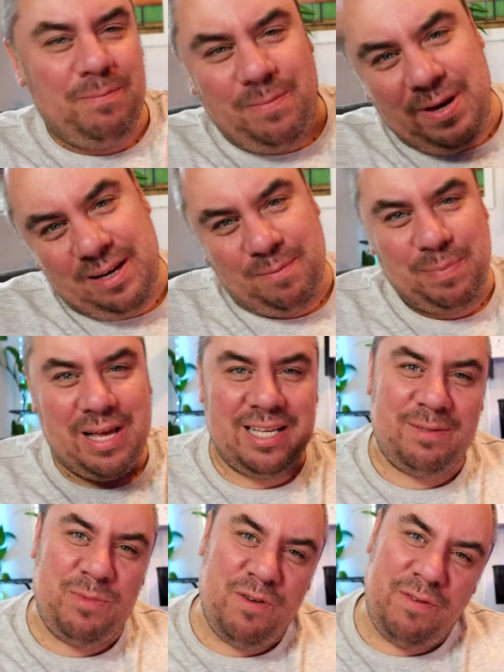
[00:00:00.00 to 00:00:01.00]
Make your
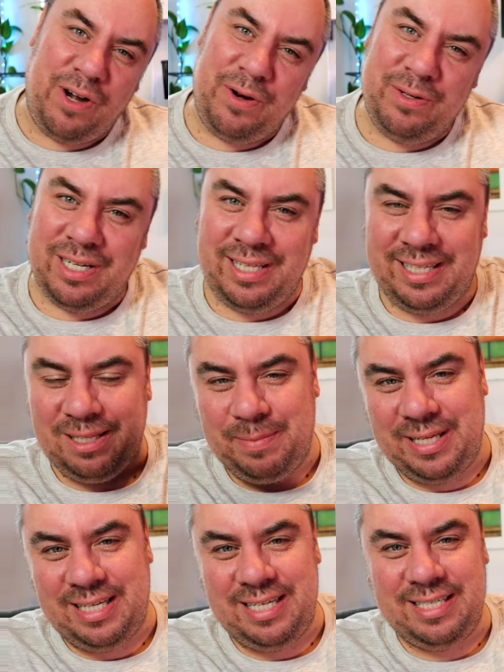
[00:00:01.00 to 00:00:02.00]
plants move around a little
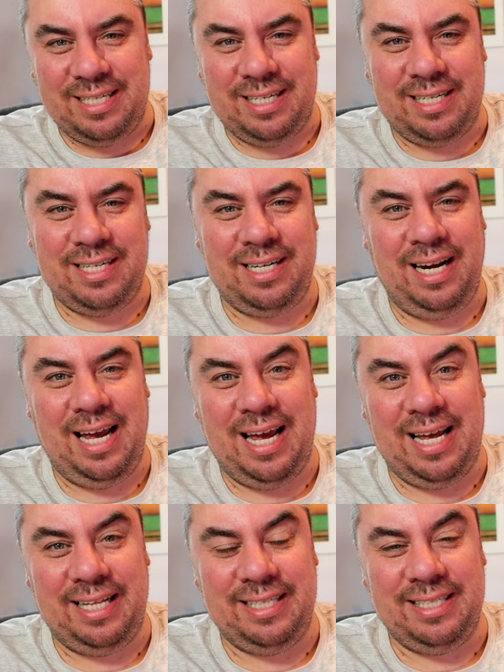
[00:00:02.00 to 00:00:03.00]
bit easier,
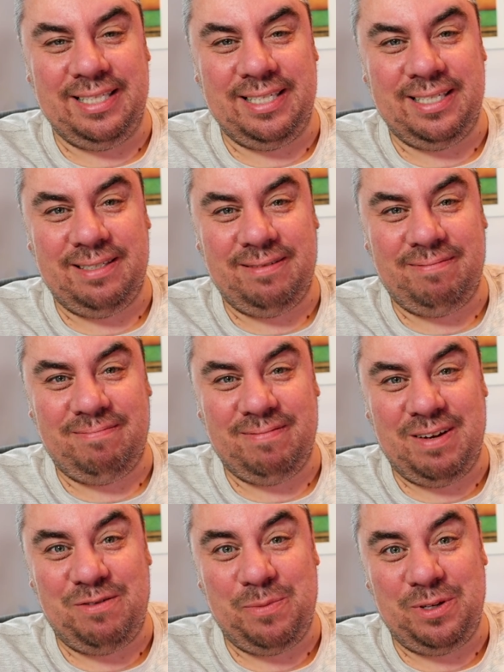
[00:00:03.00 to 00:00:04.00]
and
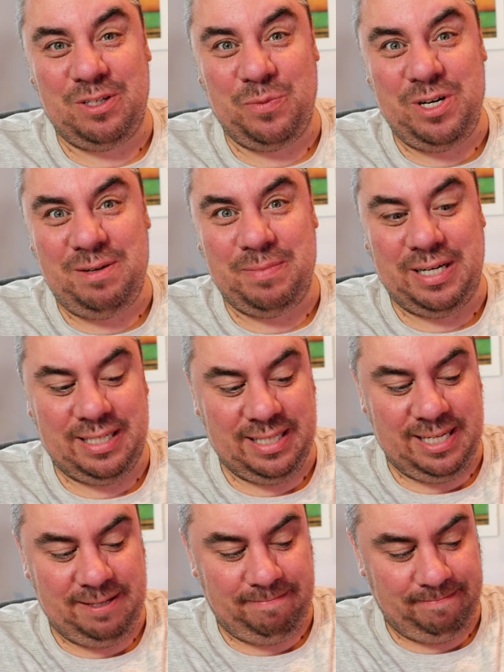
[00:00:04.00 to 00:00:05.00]
everyone's a winner,
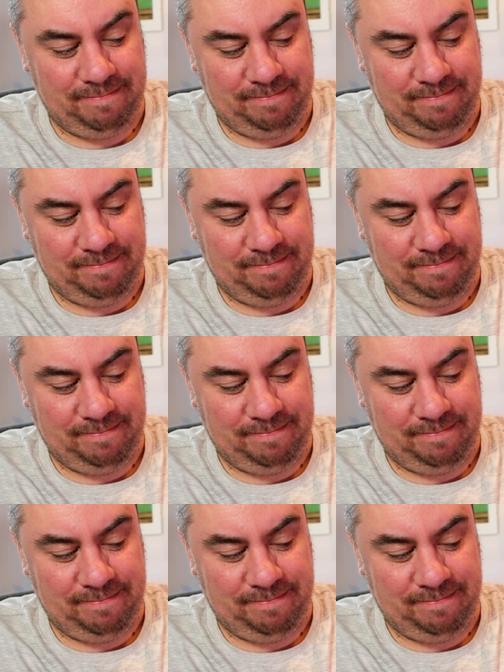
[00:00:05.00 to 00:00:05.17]
basically.